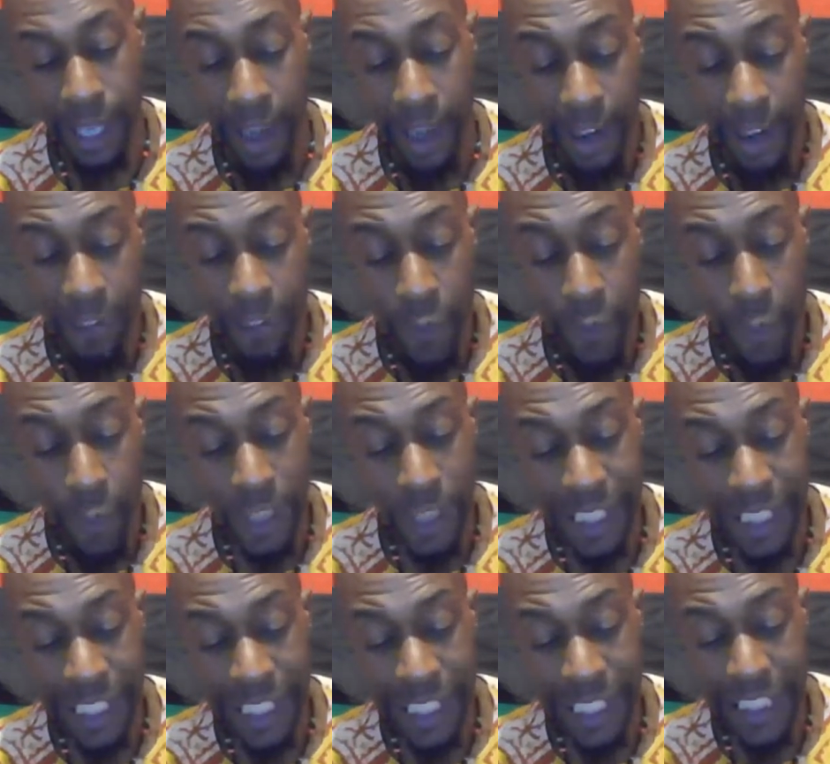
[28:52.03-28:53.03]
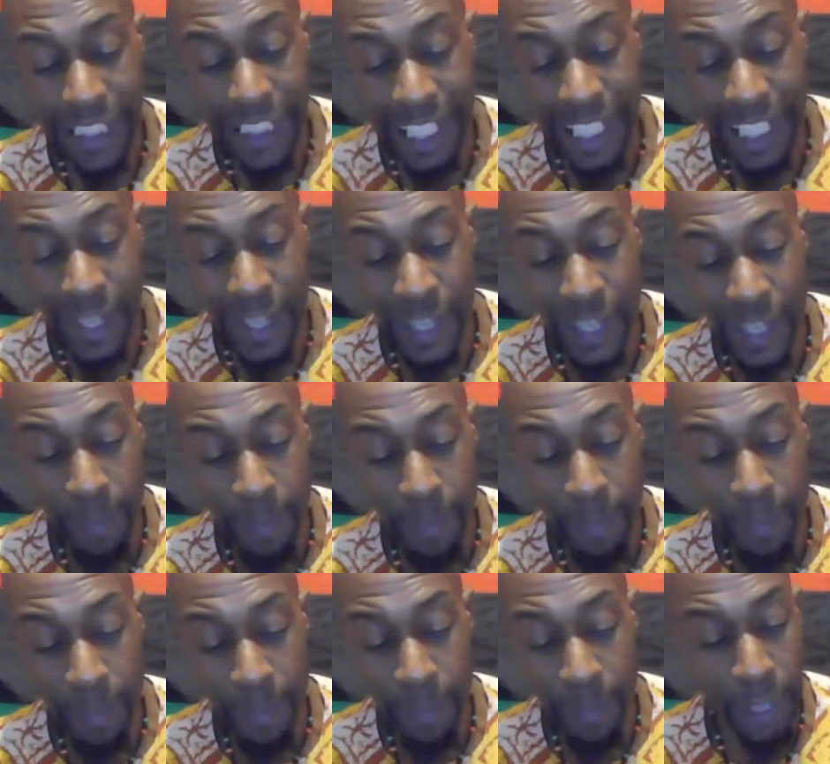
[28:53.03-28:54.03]
Force is even more
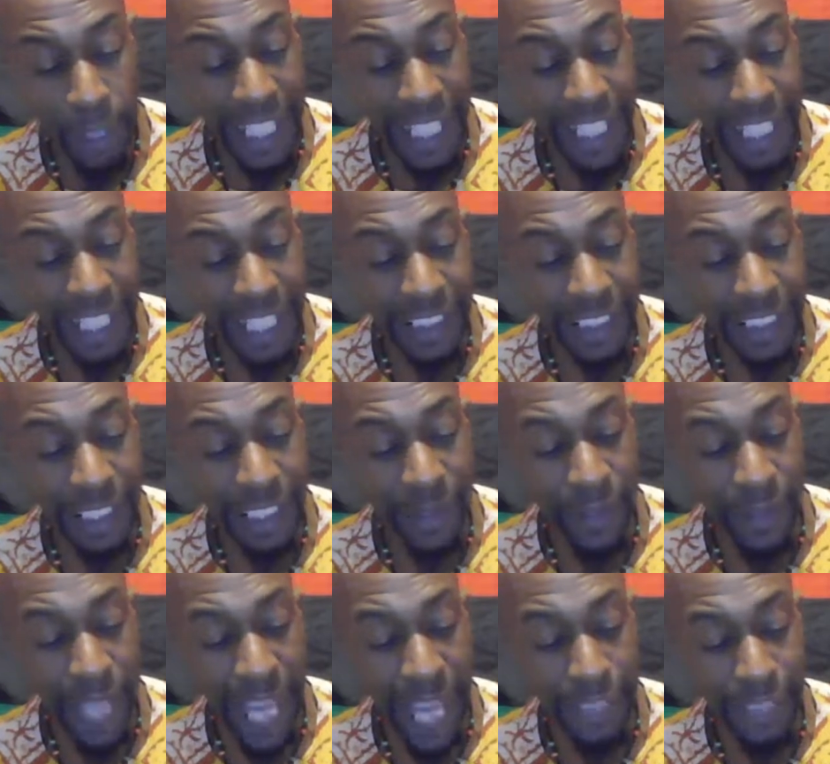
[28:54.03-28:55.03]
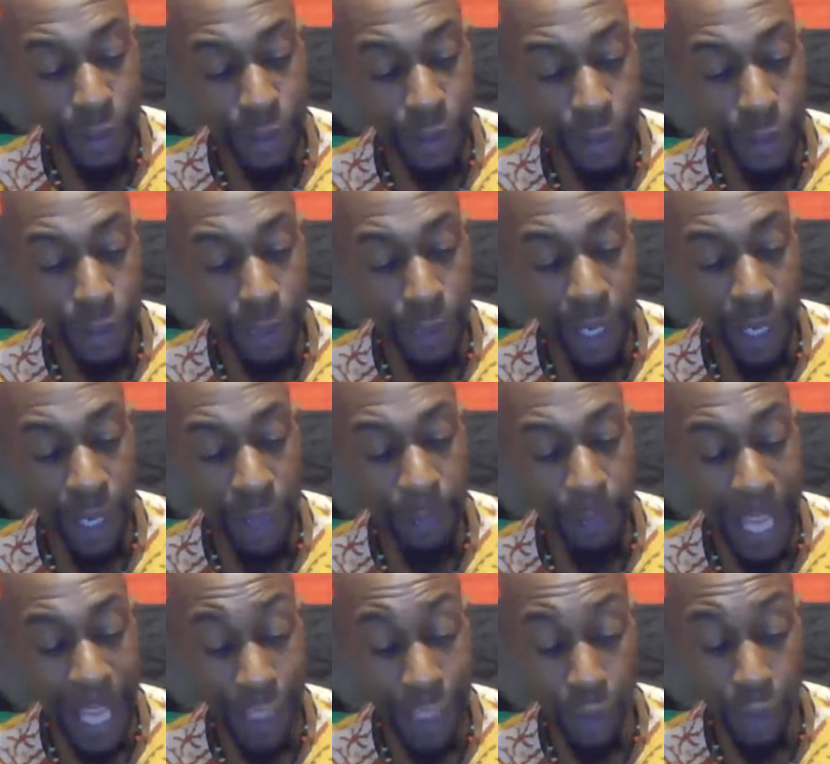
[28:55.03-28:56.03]
than a necessary
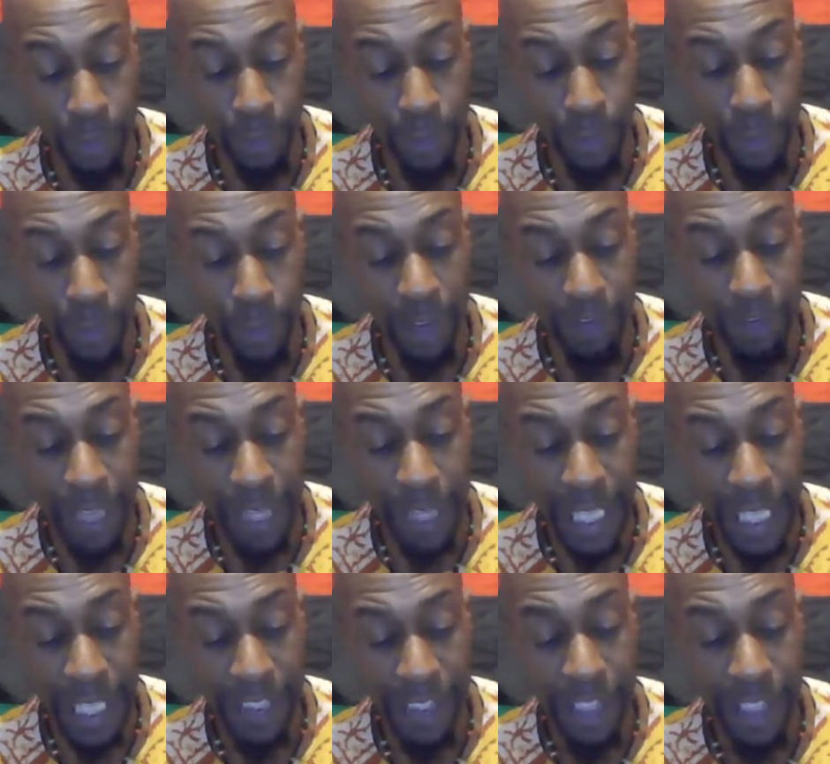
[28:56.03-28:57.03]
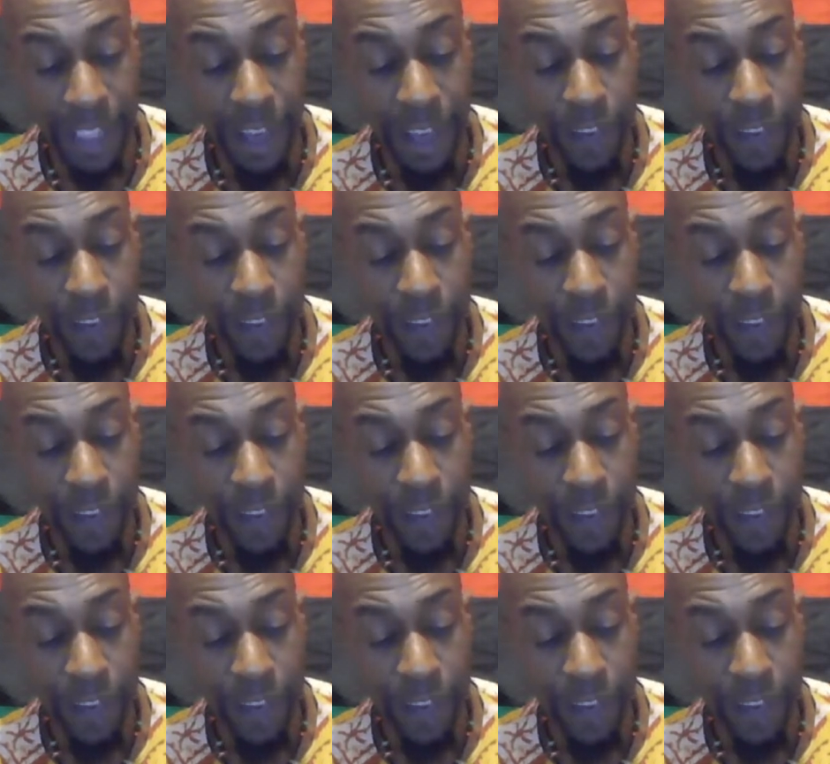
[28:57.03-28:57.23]
attribute of beings.